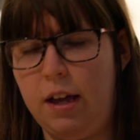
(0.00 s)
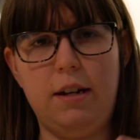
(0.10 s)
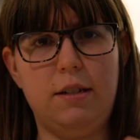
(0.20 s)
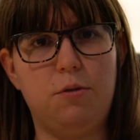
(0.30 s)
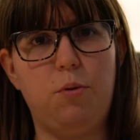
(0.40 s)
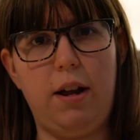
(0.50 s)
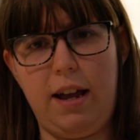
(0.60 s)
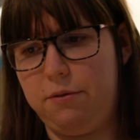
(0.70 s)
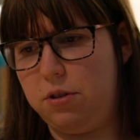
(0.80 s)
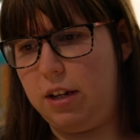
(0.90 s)
and this is where
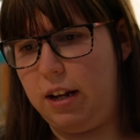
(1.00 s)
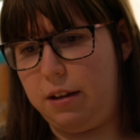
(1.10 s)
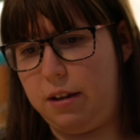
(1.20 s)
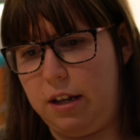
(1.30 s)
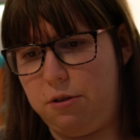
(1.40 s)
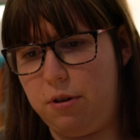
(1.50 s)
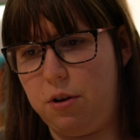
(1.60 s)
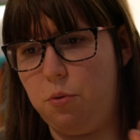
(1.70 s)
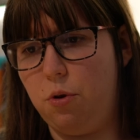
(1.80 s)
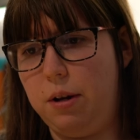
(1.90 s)
I have to say like a
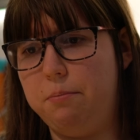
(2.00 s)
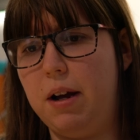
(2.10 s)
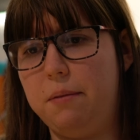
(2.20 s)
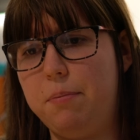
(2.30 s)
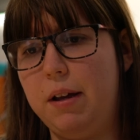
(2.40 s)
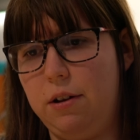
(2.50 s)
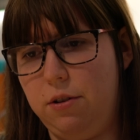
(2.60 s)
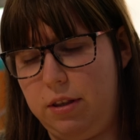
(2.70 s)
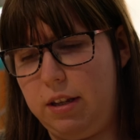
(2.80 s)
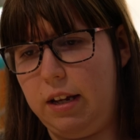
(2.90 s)
trigger warning might be a
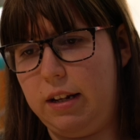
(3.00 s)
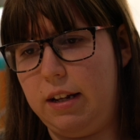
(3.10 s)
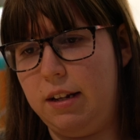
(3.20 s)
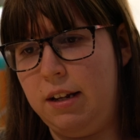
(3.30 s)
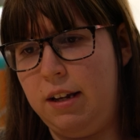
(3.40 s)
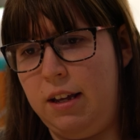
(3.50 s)
good thing, that